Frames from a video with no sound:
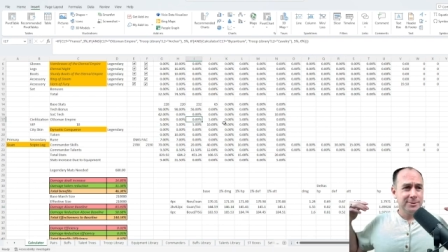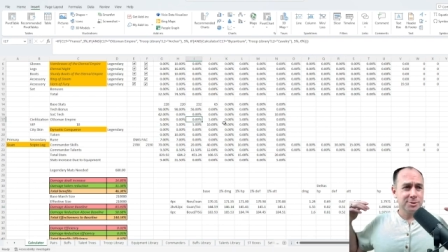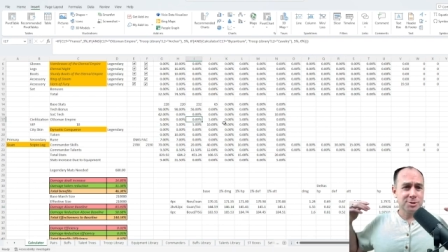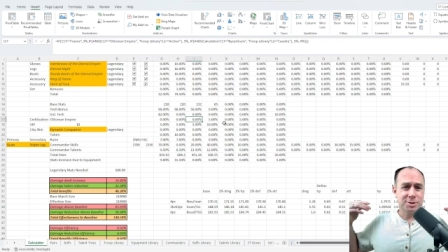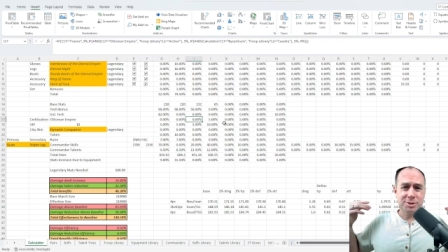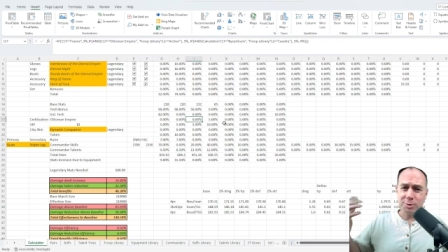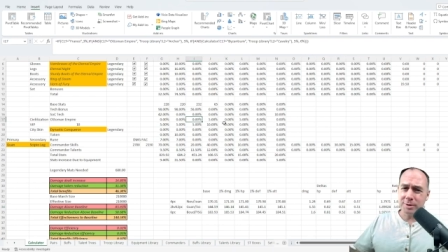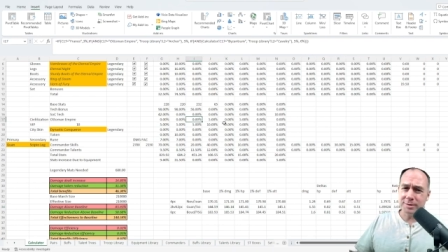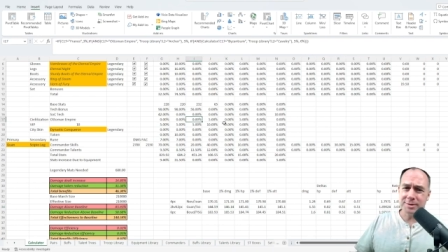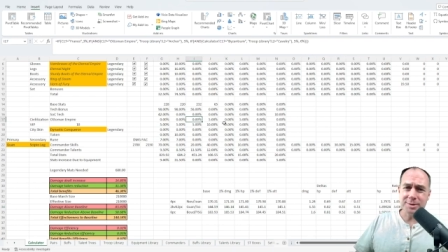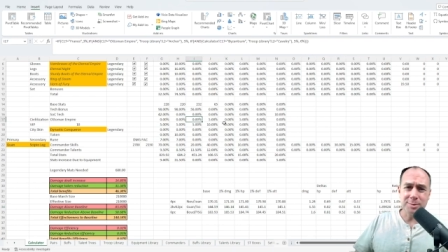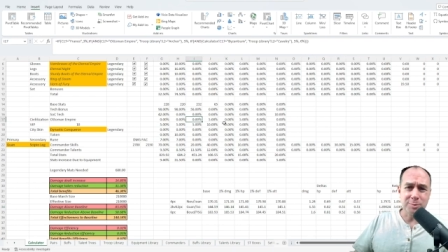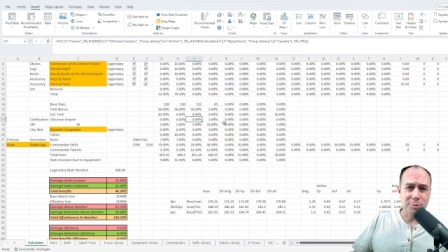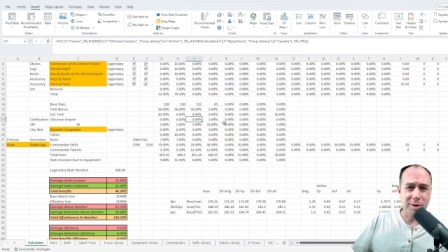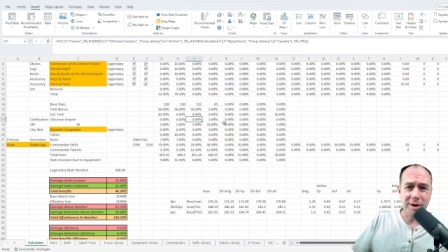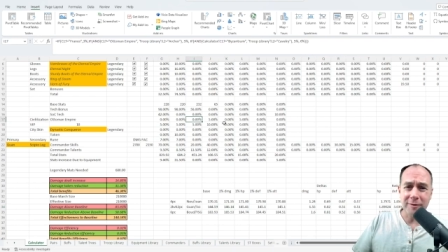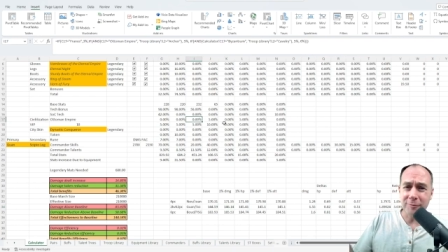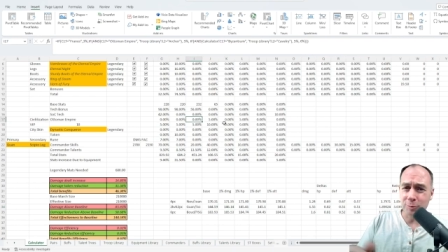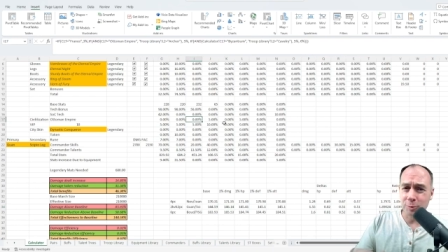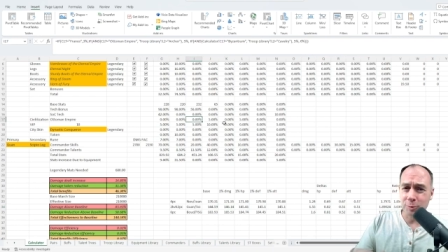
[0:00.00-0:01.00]
There's sort of some
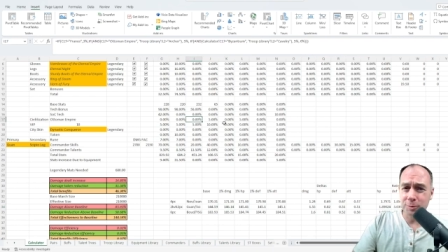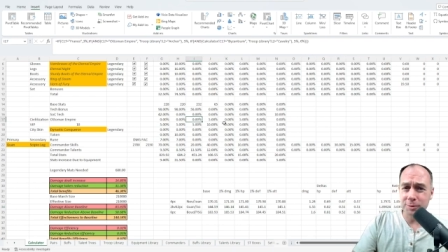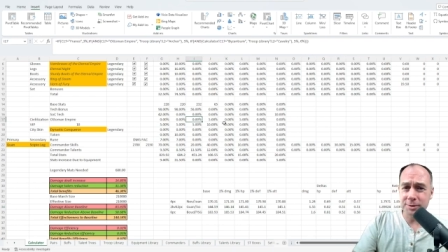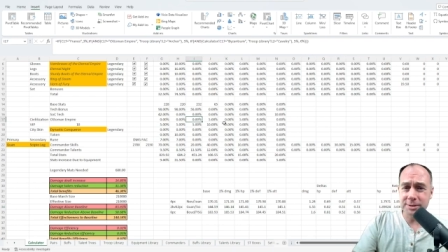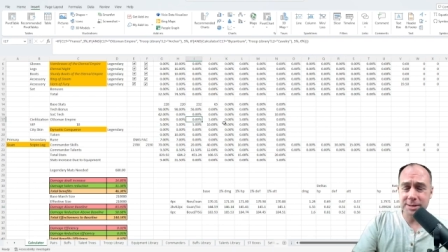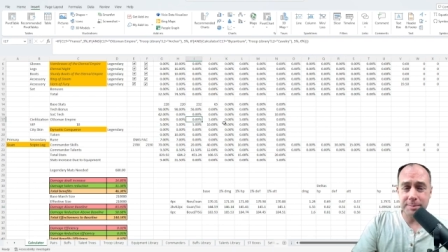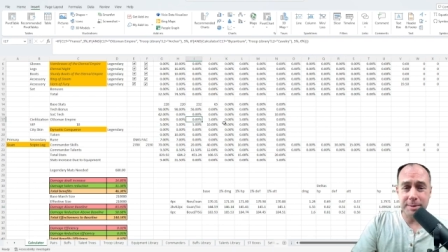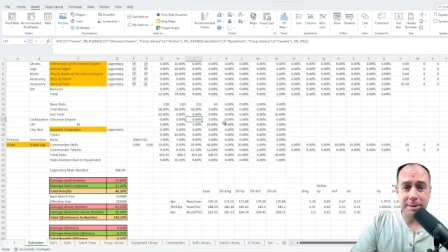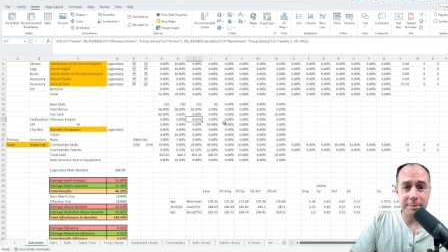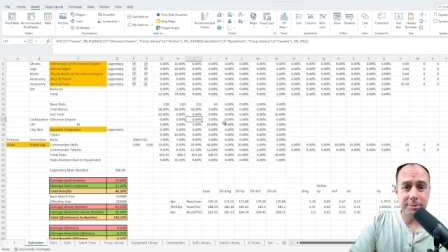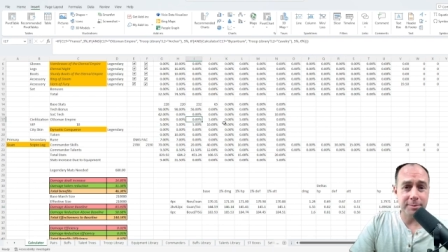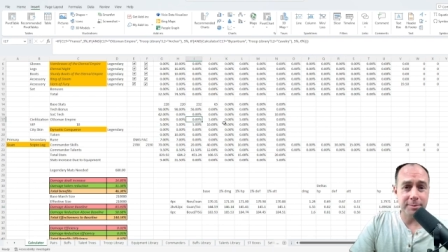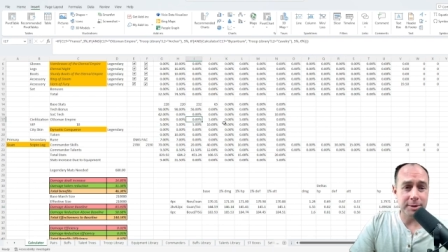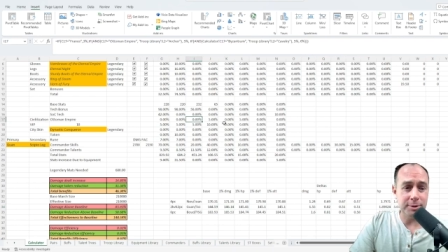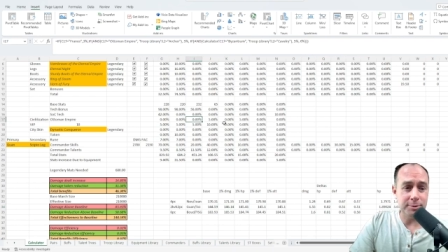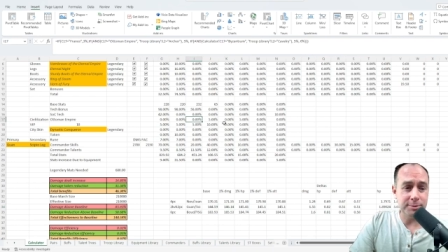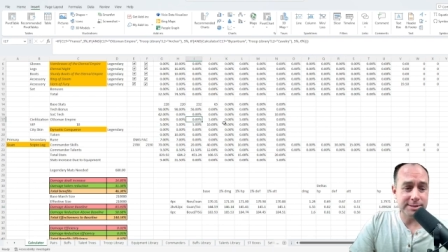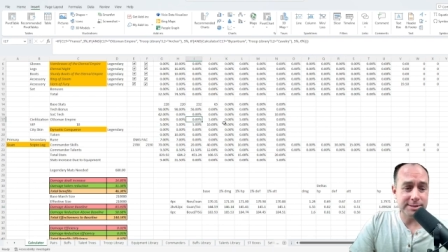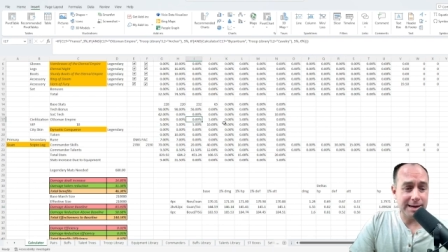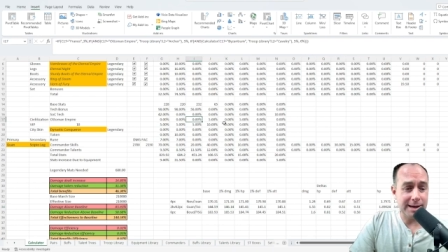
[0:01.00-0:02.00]
rough rules that people have
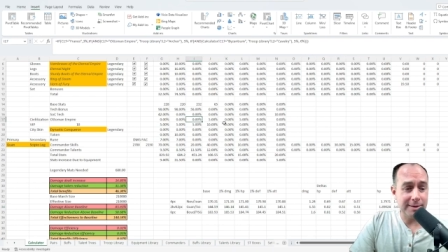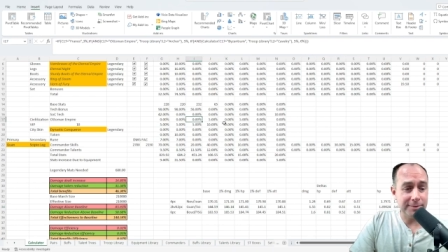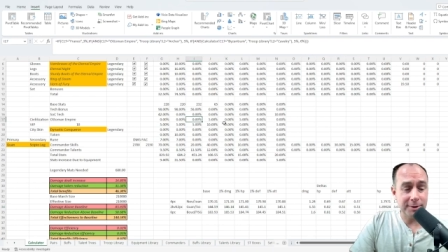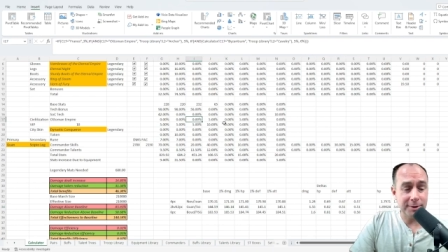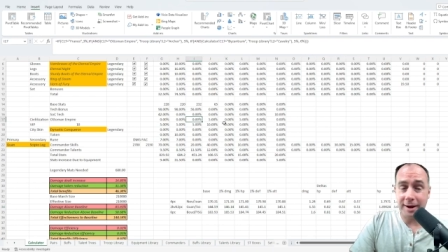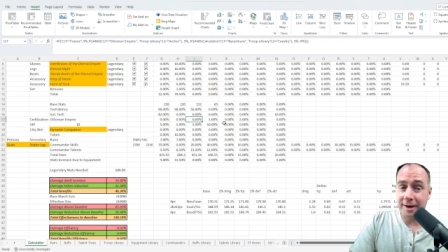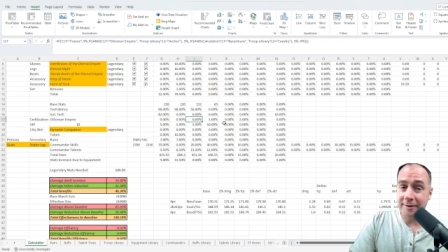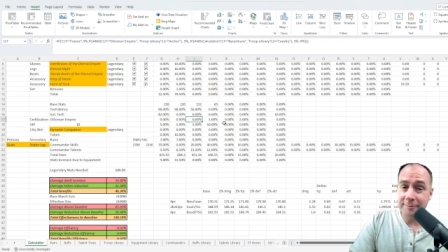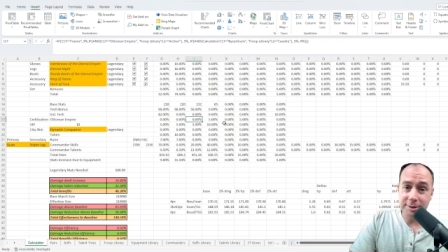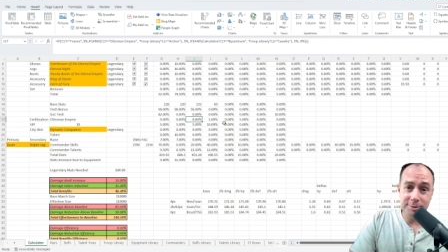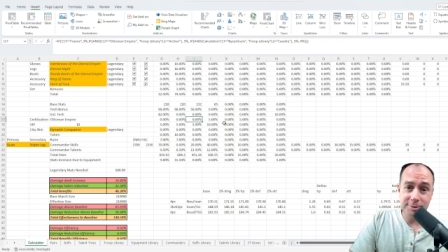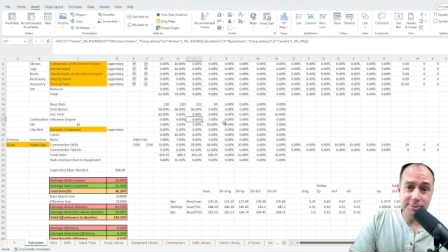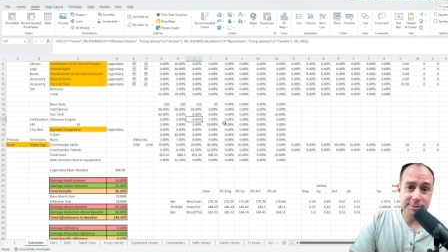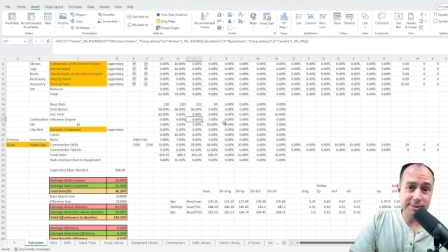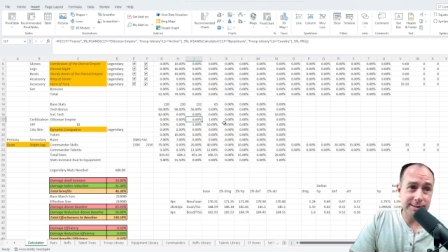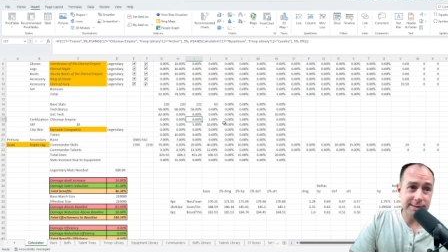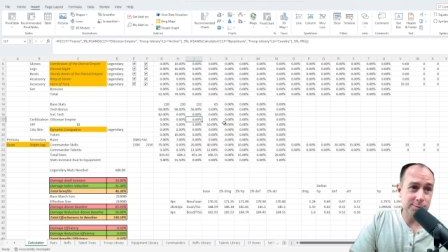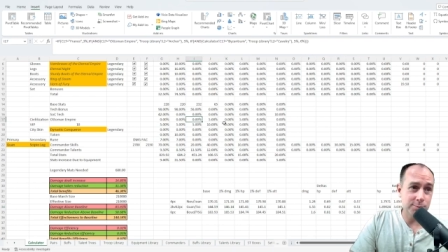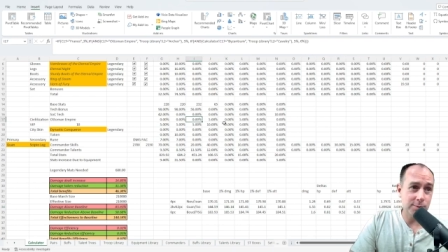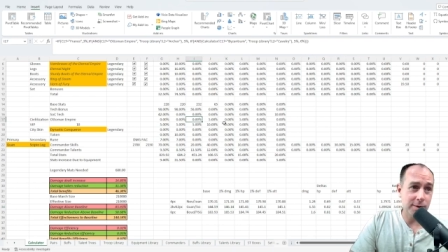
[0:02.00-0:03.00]
been using out there, and I've been
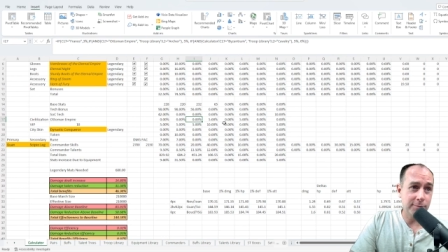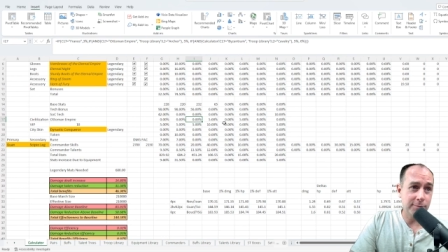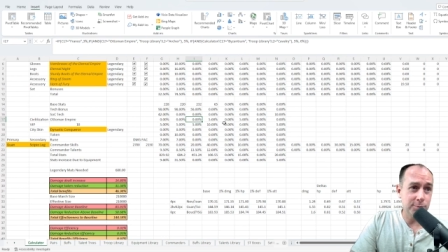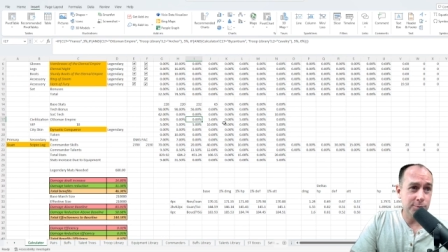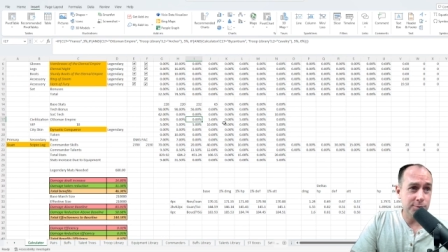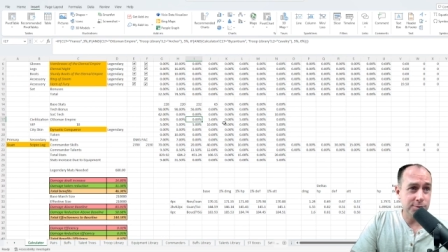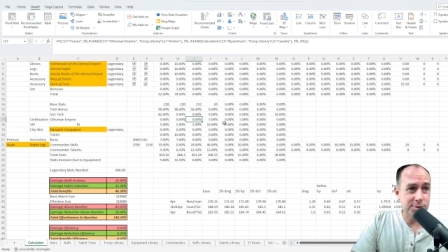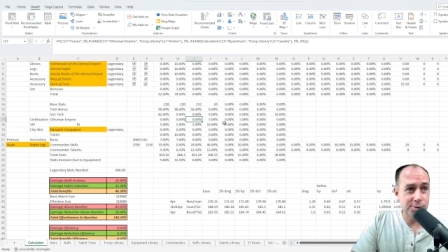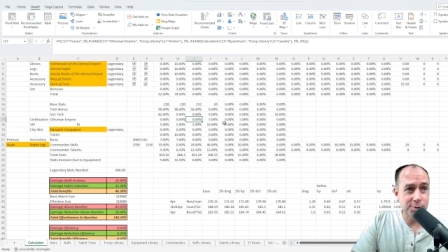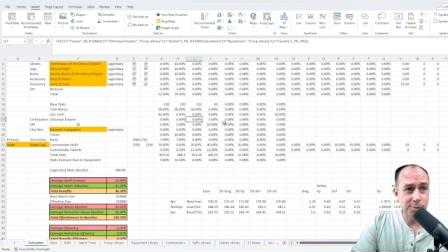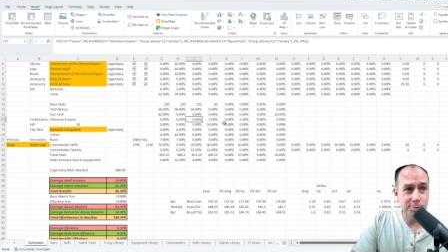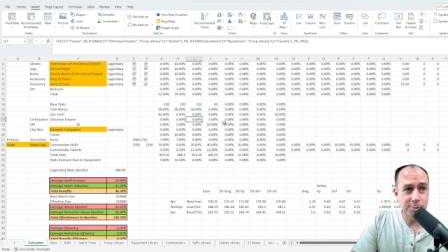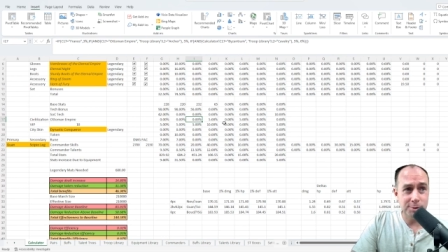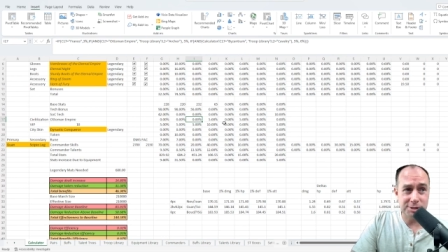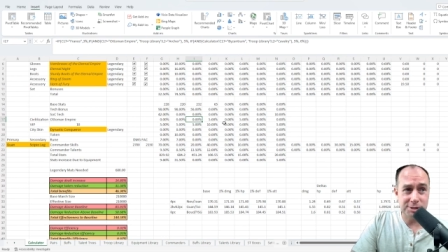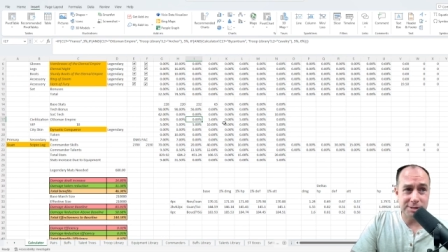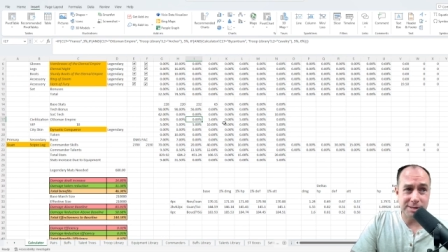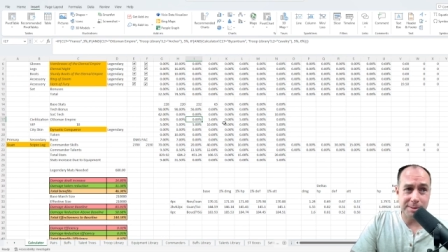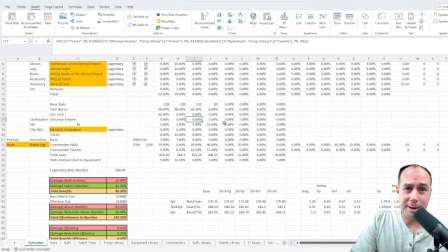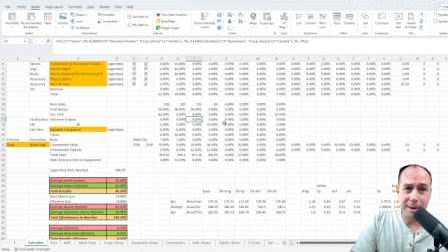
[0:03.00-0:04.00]
using these rough rules too,
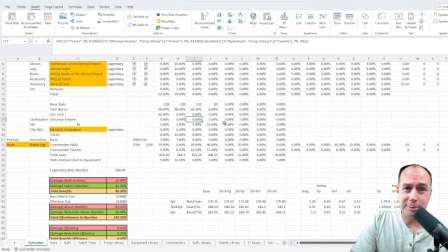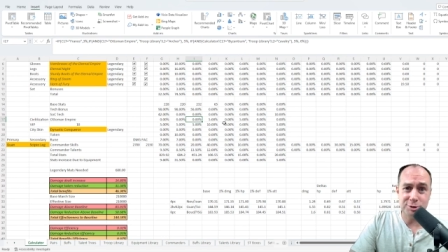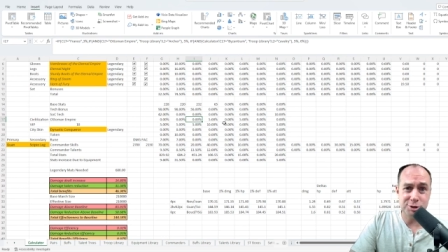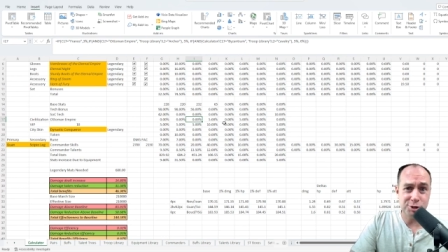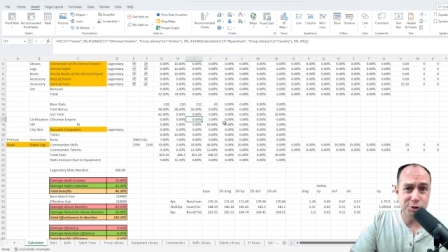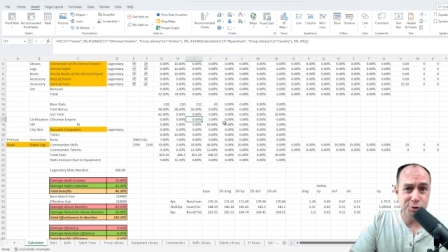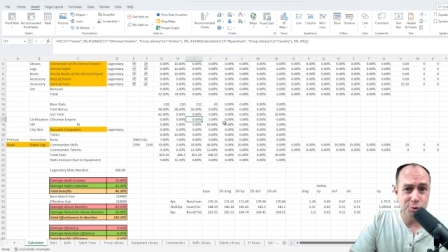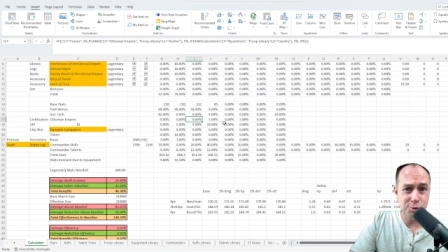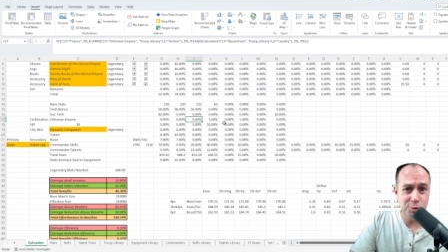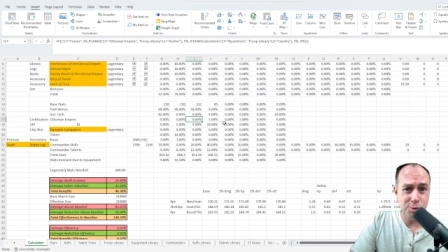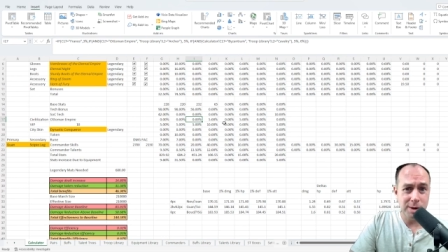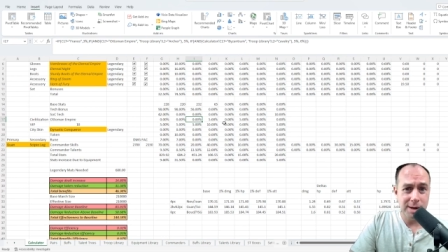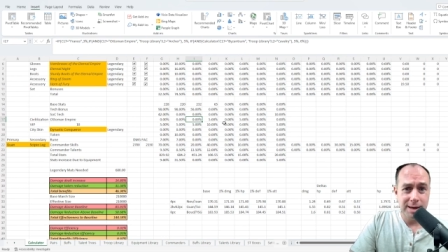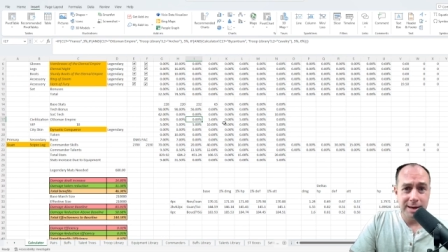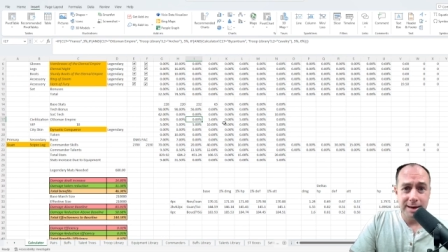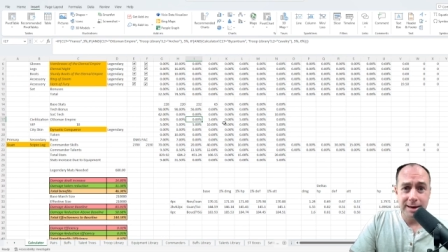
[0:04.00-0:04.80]
which is about two.